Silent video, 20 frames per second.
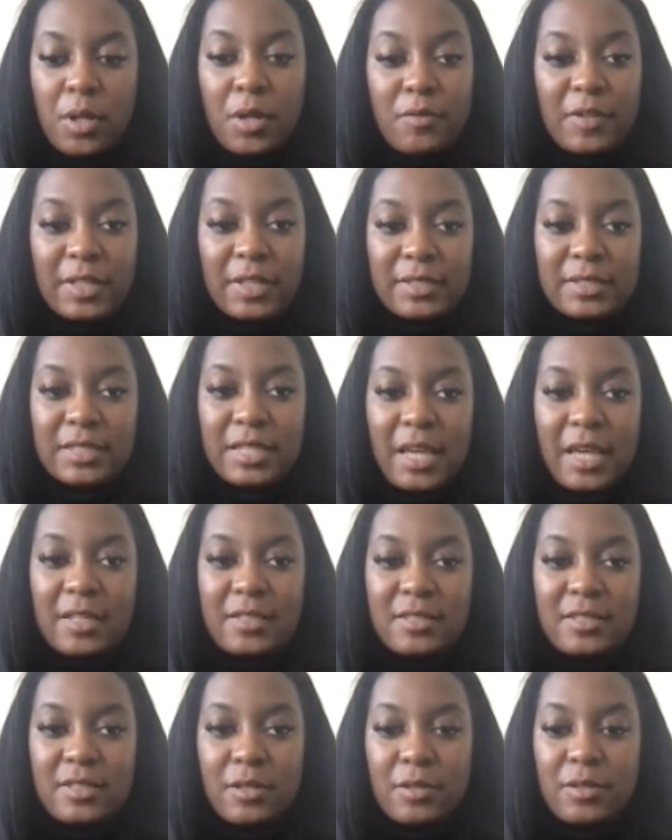Perfect. Perfect.
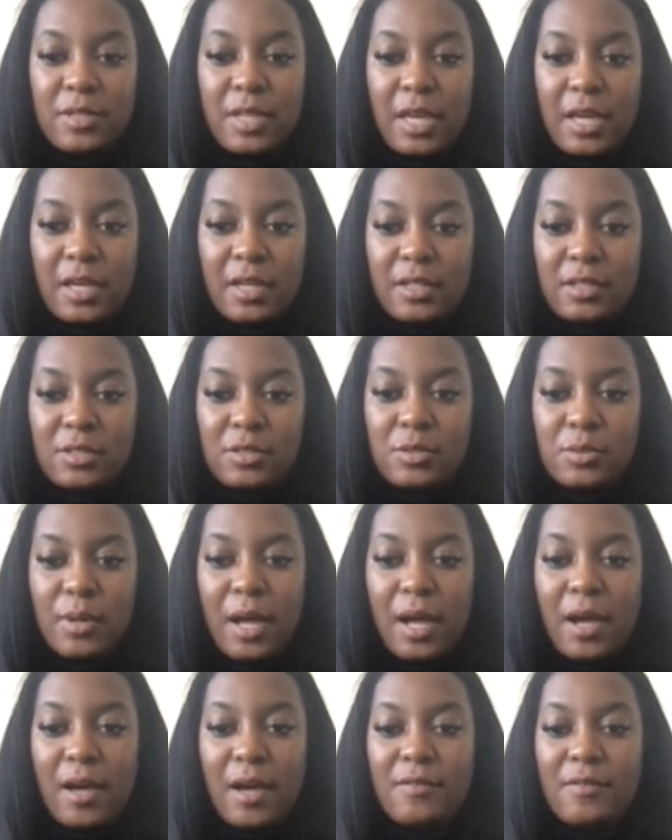And so then you
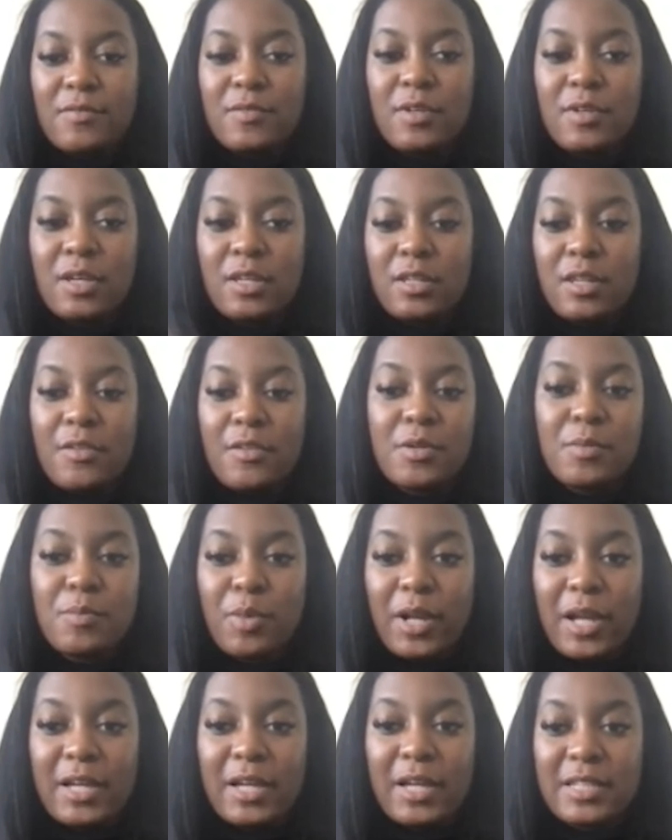have another
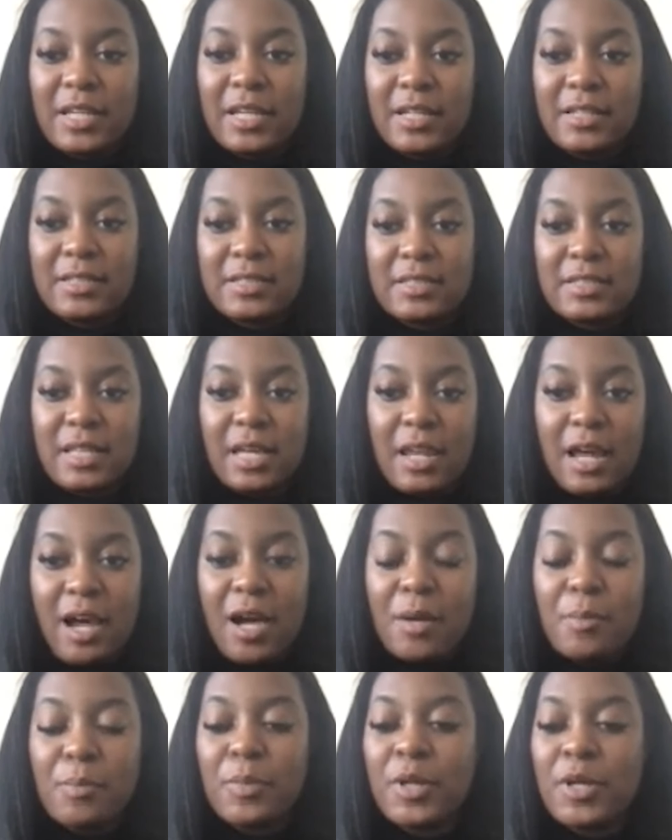brand kit set
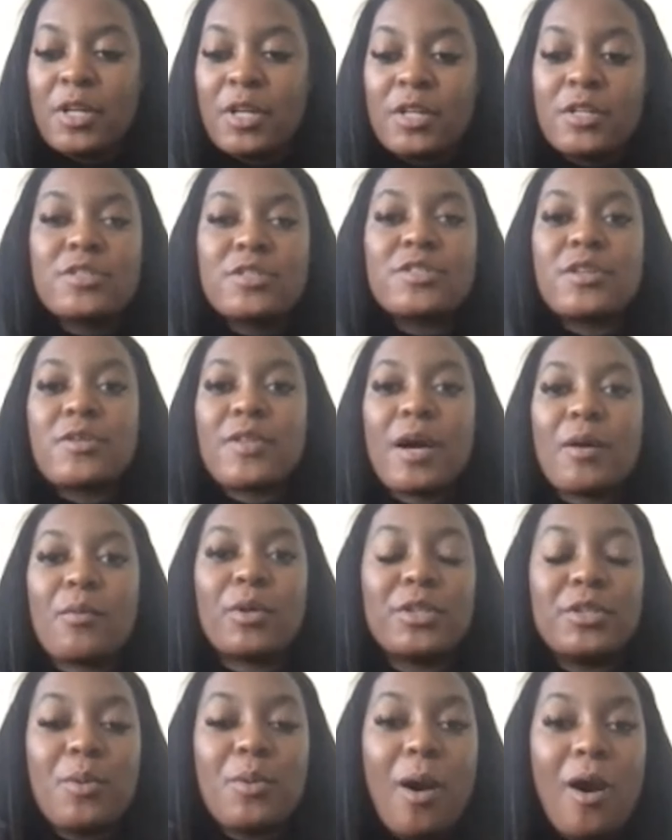up so that when you